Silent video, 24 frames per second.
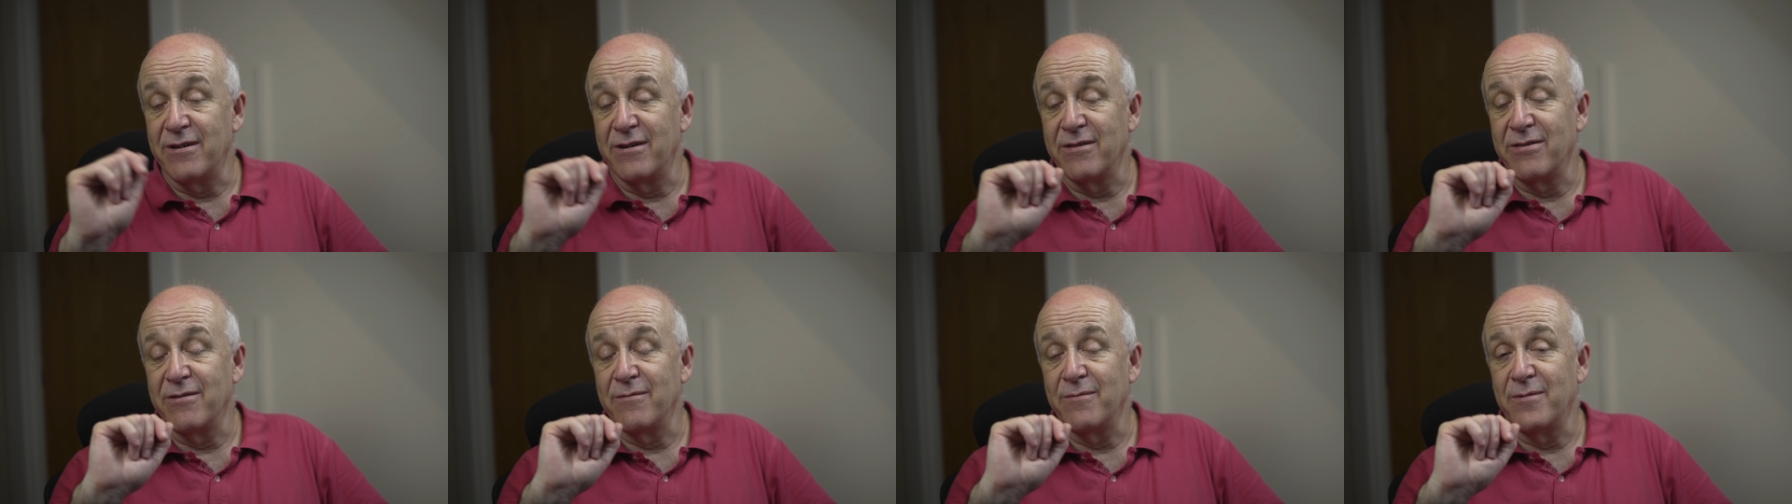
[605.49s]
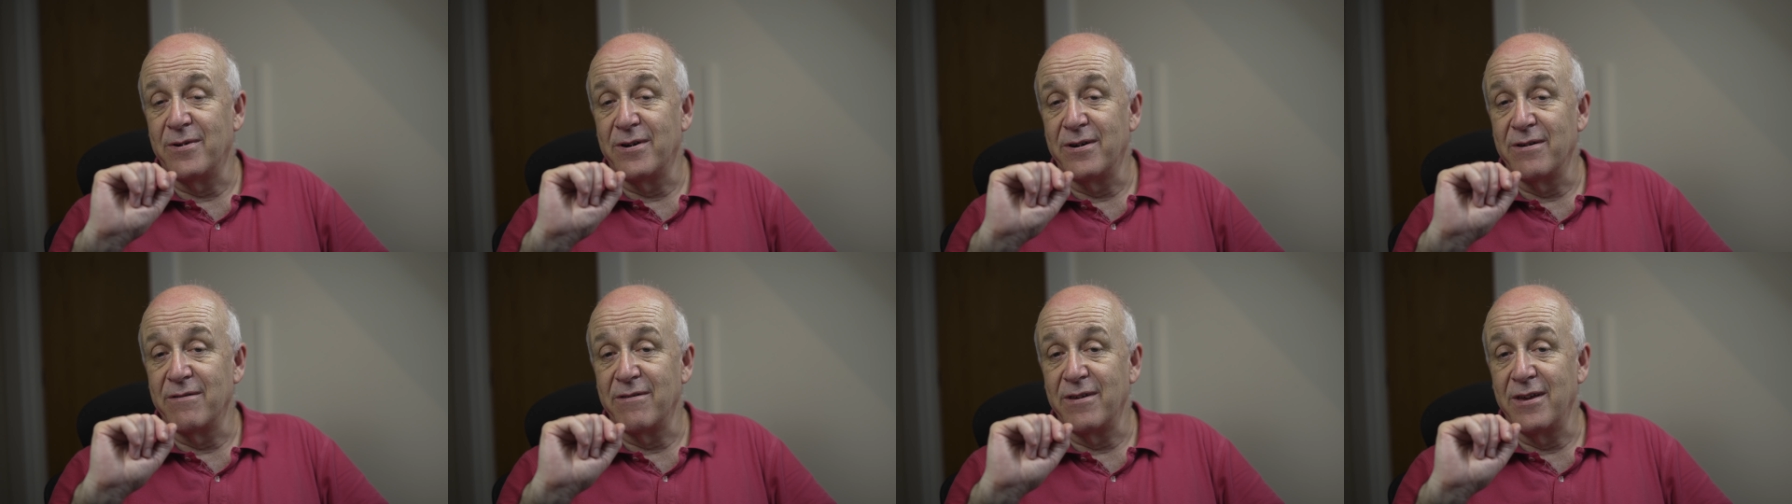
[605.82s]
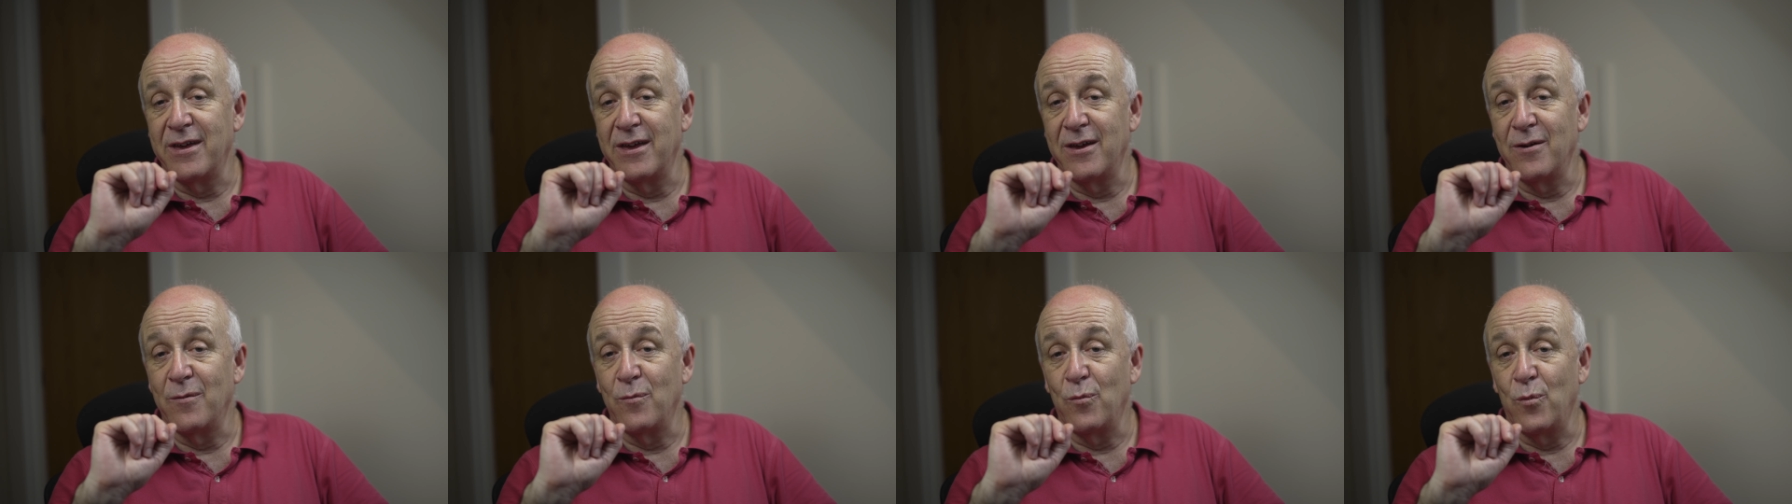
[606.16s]
otherwise
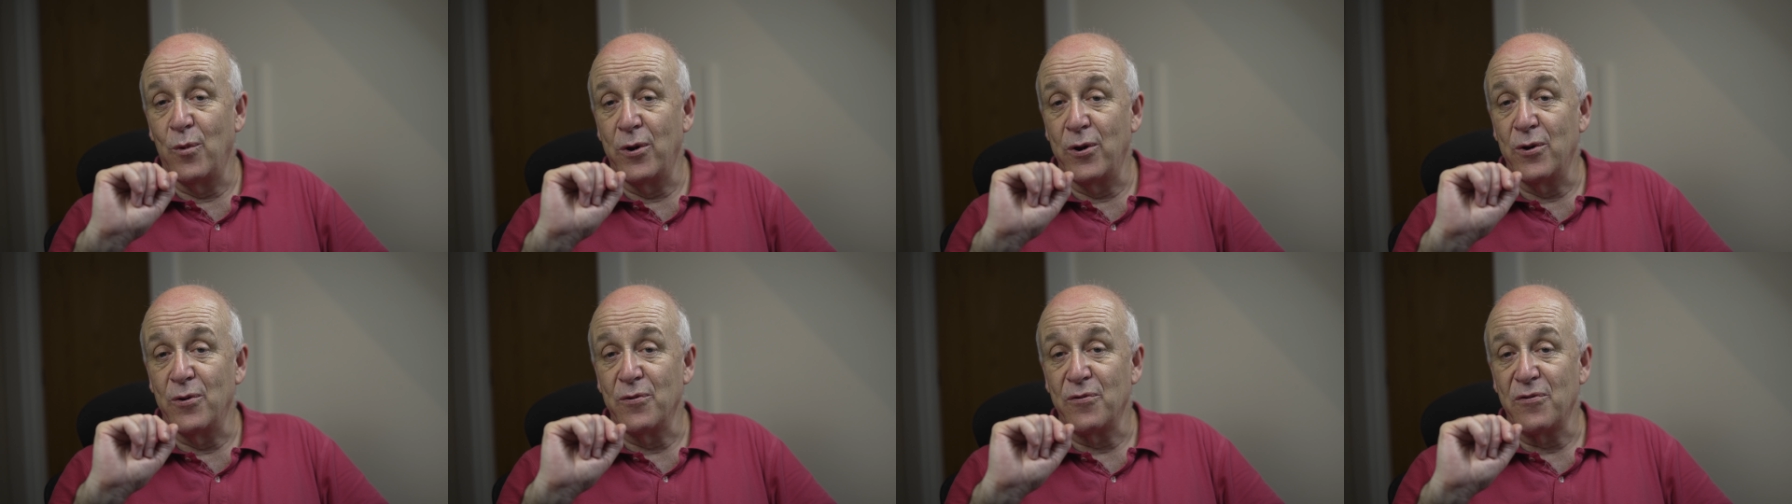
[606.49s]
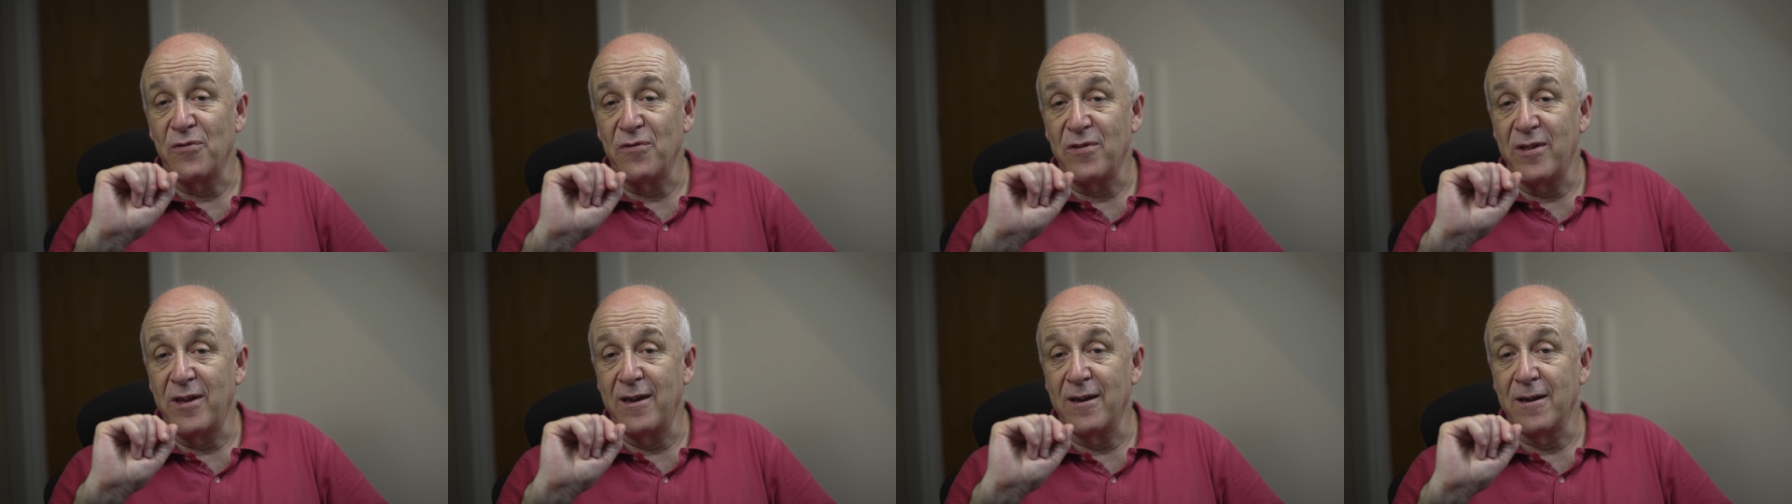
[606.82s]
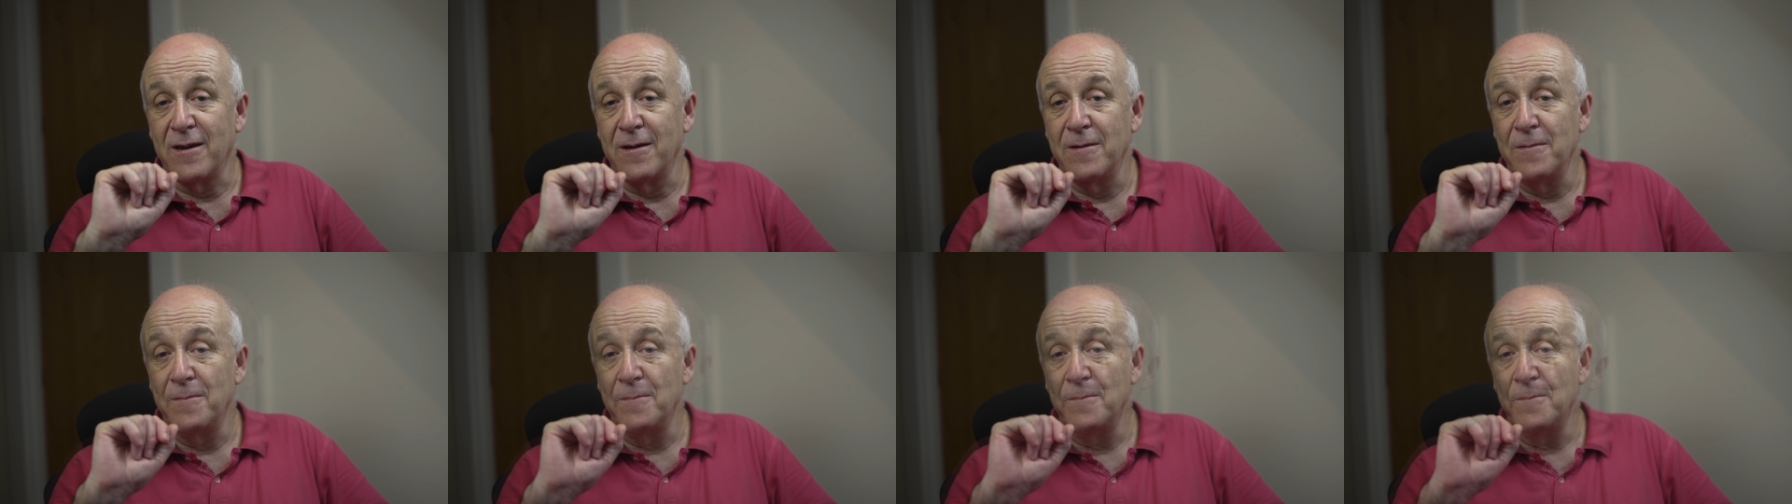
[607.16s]
it will
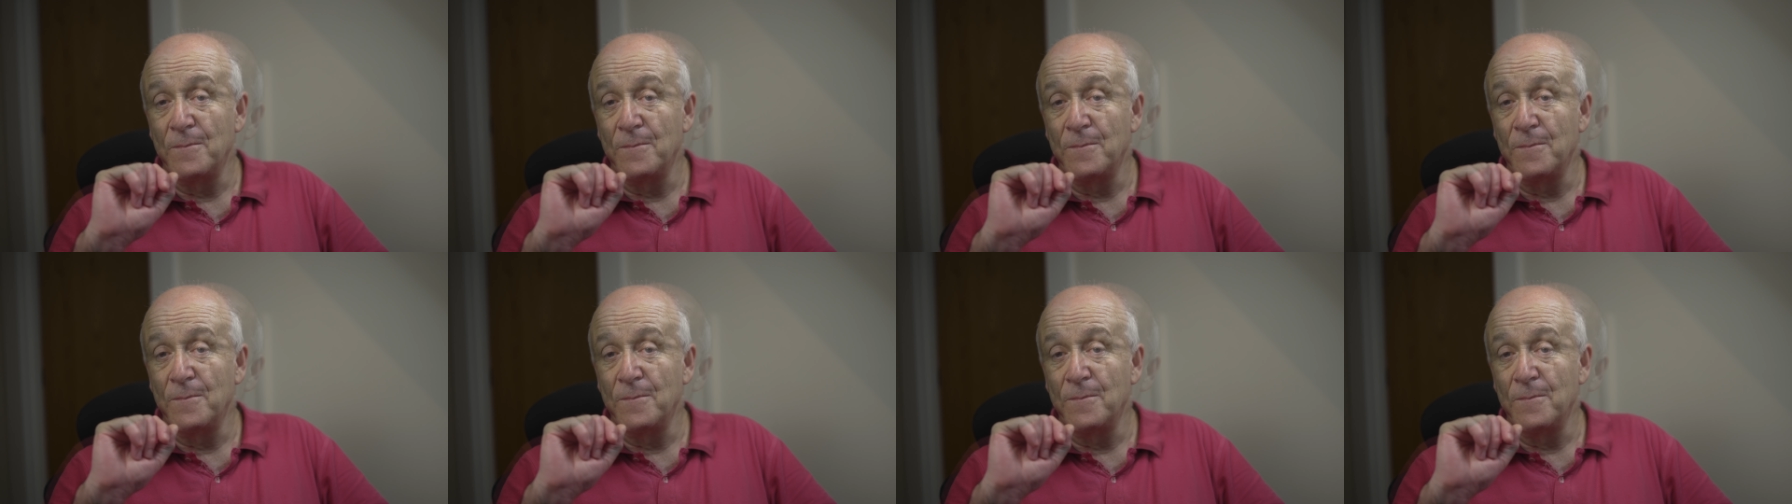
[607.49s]
stick.